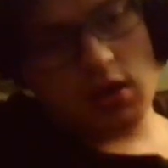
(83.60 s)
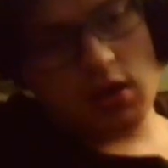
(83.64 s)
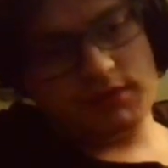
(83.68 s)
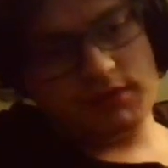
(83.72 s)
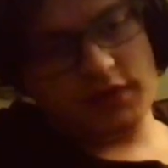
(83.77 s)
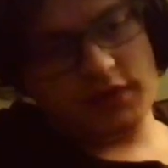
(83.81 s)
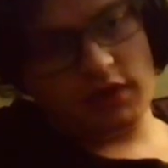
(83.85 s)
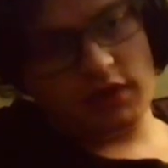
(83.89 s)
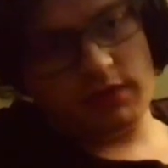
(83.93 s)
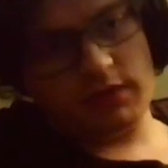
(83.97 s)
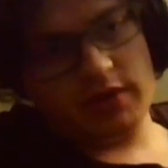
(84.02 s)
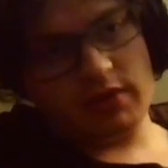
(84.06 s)

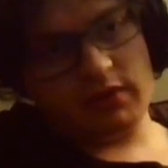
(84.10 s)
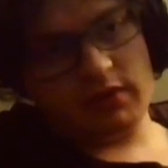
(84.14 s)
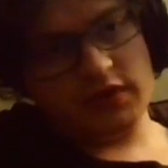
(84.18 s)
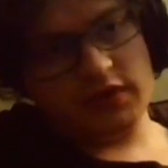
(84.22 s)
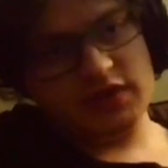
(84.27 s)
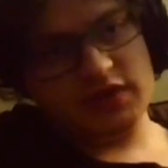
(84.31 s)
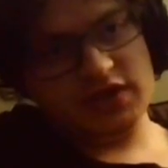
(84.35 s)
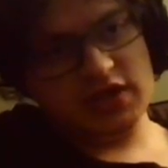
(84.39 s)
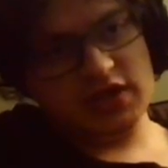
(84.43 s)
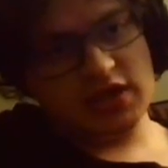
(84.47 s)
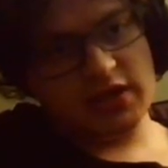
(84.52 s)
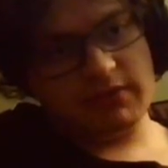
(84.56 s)
they'll be able to
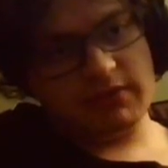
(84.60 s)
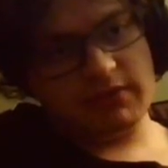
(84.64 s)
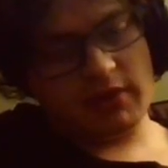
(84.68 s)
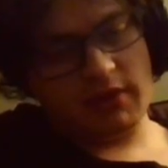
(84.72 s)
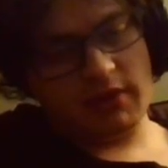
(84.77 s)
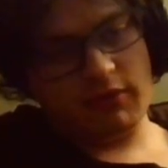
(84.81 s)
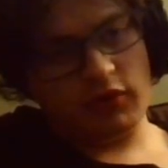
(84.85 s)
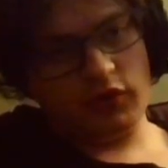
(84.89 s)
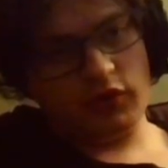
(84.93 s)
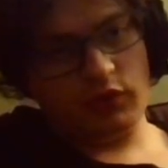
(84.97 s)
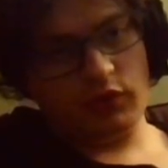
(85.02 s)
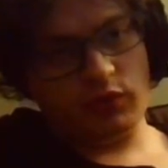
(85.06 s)
see, my
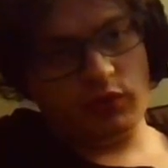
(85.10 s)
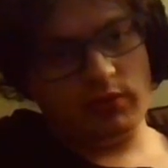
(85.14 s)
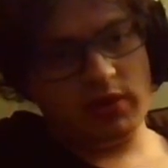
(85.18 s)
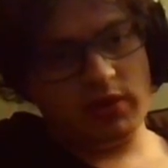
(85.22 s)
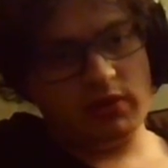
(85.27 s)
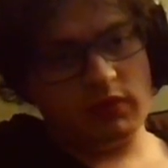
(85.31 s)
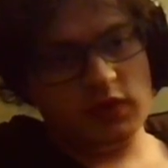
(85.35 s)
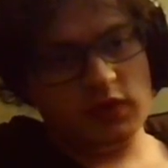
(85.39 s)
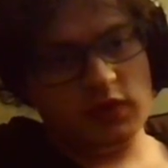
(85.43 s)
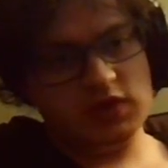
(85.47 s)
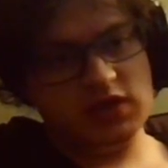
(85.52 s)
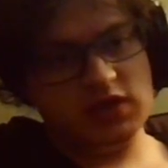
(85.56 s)
opponent will be
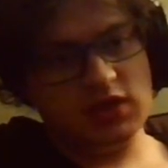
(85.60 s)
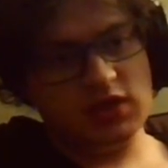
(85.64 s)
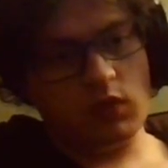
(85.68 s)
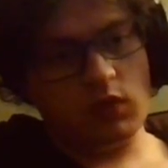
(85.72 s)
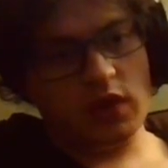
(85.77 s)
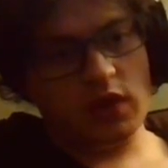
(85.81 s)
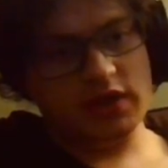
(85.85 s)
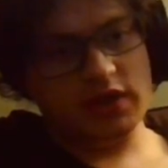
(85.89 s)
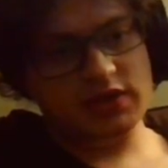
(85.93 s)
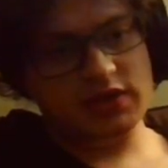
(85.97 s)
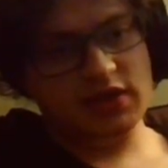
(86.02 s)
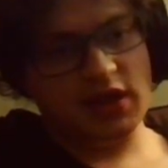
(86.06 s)
able to see
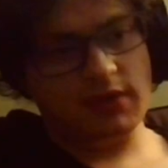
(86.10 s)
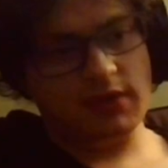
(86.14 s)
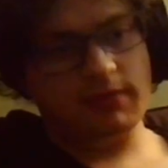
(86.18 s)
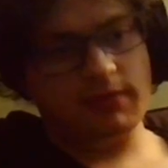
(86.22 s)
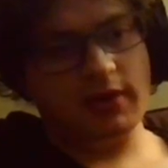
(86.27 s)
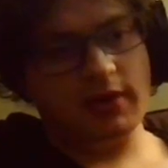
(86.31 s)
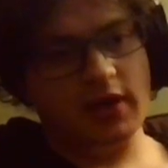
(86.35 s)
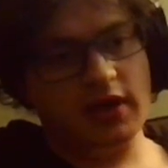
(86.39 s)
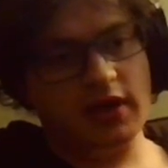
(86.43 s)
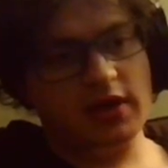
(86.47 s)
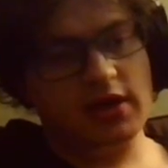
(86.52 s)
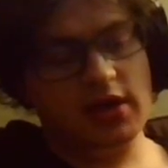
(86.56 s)
what type
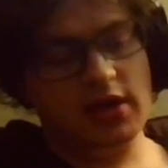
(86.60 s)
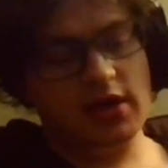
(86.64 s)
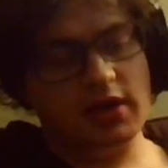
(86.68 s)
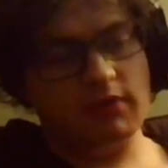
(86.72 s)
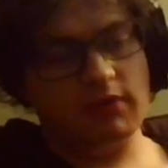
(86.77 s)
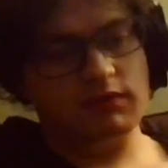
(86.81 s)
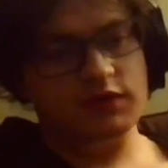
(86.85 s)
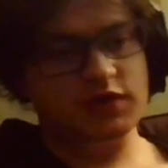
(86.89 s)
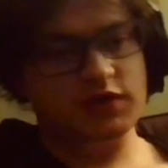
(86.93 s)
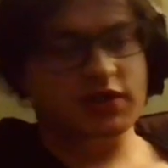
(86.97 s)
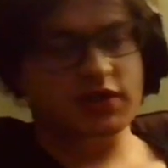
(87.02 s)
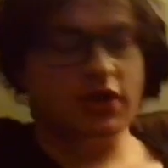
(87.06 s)
I
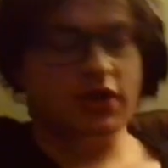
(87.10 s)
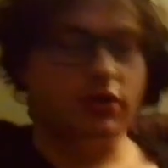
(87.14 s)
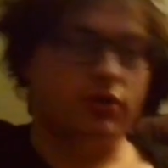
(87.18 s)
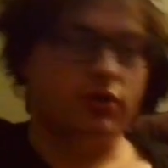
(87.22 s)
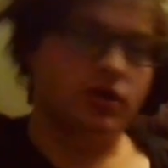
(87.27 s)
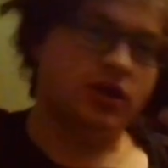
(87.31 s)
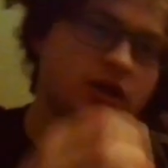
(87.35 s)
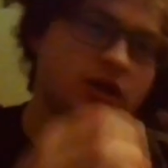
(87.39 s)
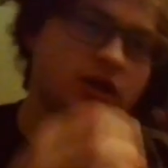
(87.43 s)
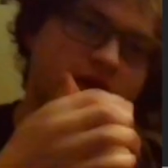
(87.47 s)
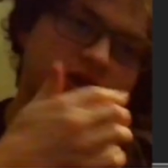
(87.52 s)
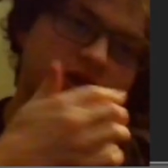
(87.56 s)
am
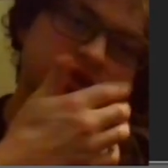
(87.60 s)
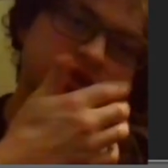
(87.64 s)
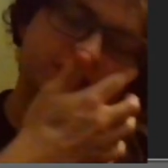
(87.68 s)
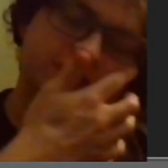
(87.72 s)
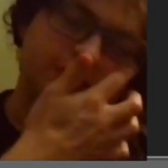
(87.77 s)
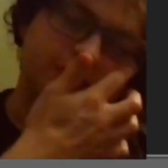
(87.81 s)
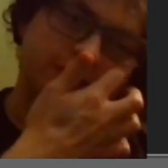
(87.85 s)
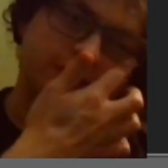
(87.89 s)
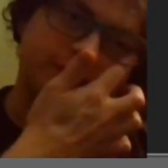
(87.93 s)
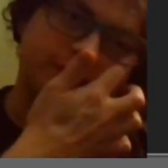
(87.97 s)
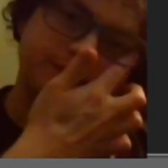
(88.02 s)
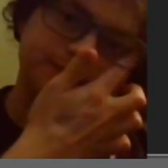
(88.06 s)
tearing it into.